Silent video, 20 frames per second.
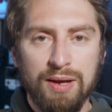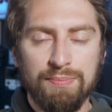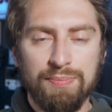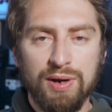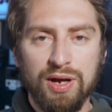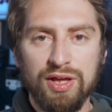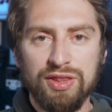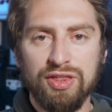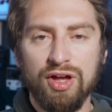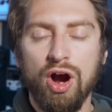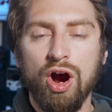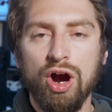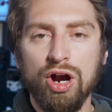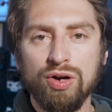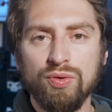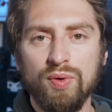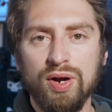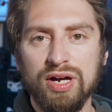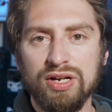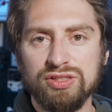but the
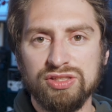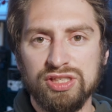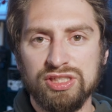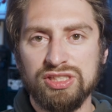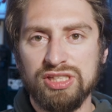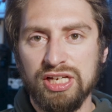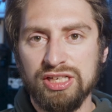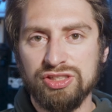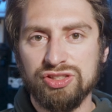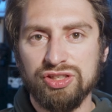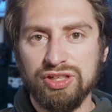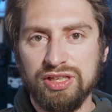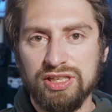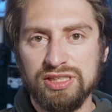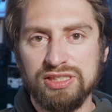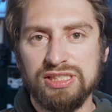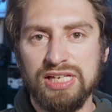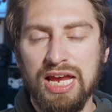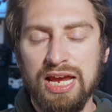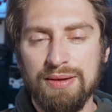hardware is essentially
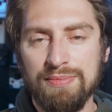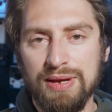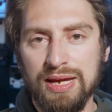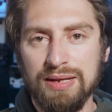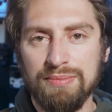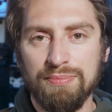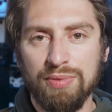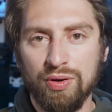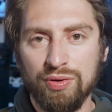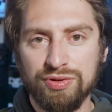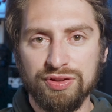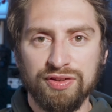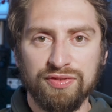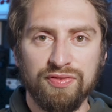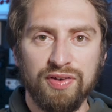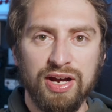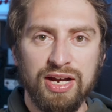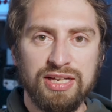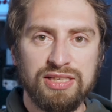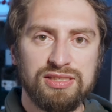the same in both
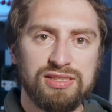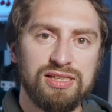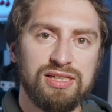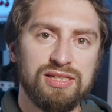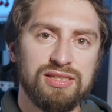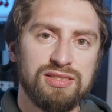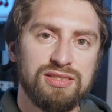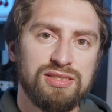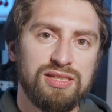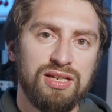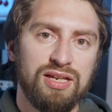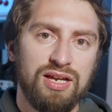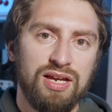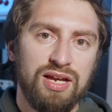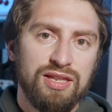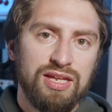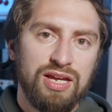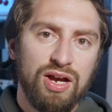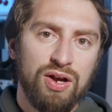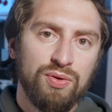devices.
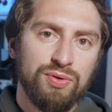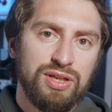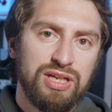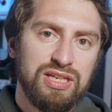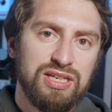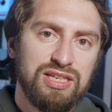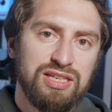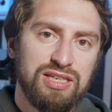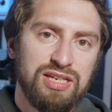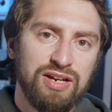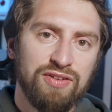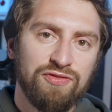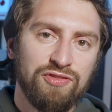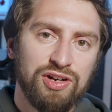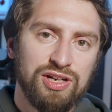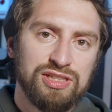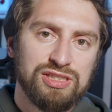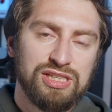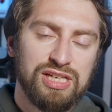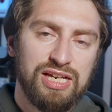The only
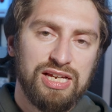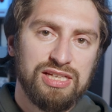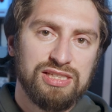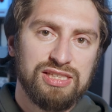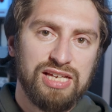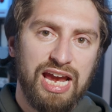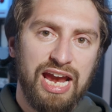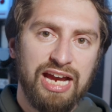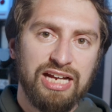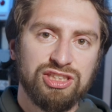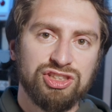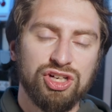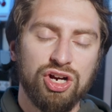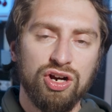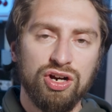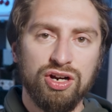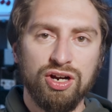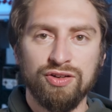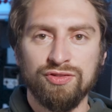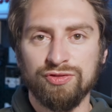difference is a
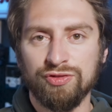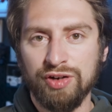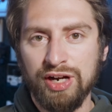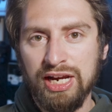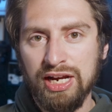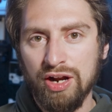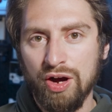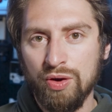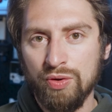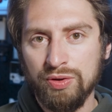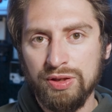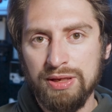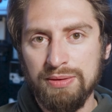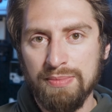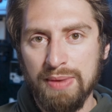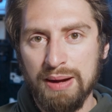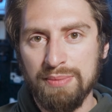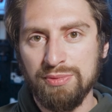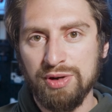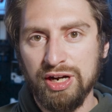chunk of read-only
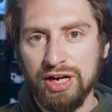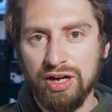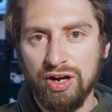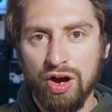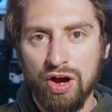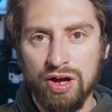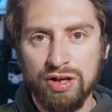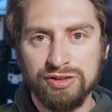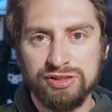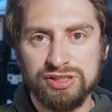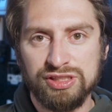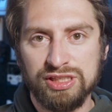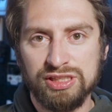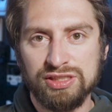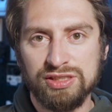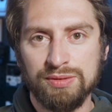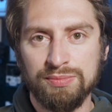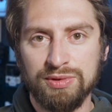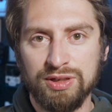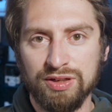memory called
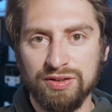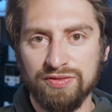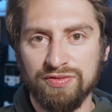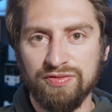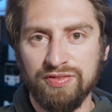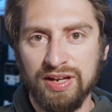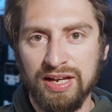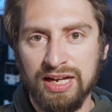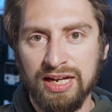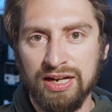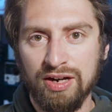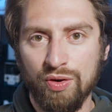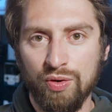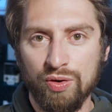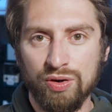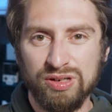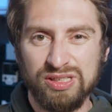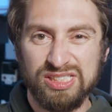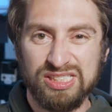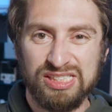system config
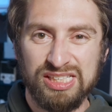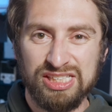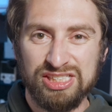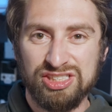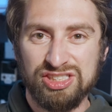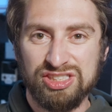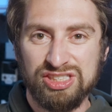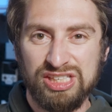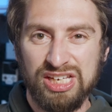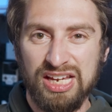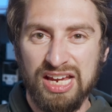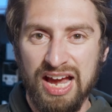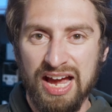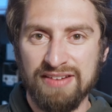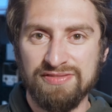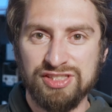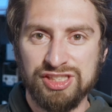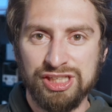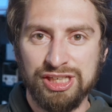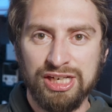or
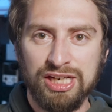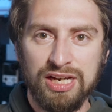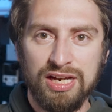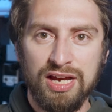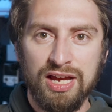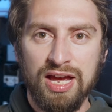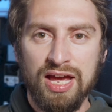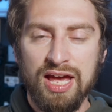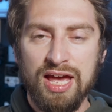syscfg